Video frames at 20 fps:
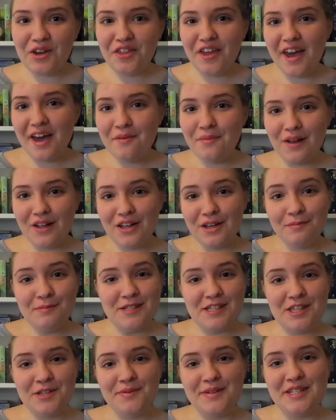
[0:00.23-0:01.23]
Hello there, welcome
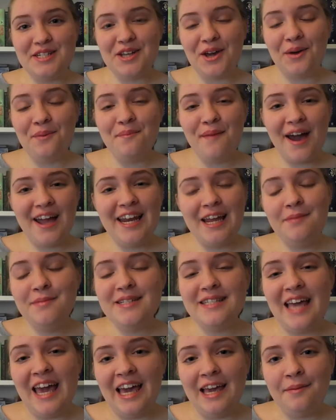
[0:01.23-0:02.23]
to The Window. My name
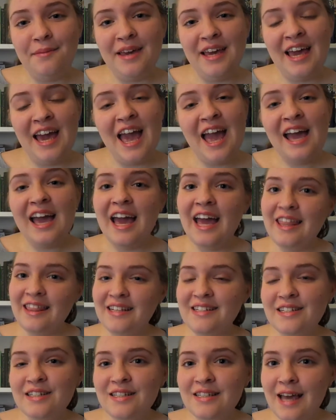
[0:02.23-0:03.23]
is Amy and
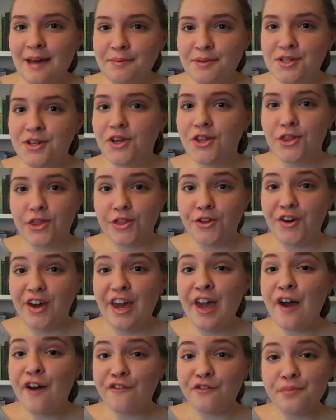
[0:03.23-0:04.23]
this is episode
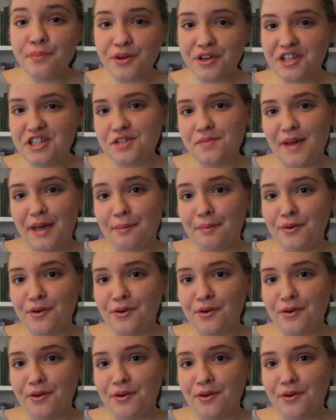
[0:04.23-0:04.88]
3 of Bookish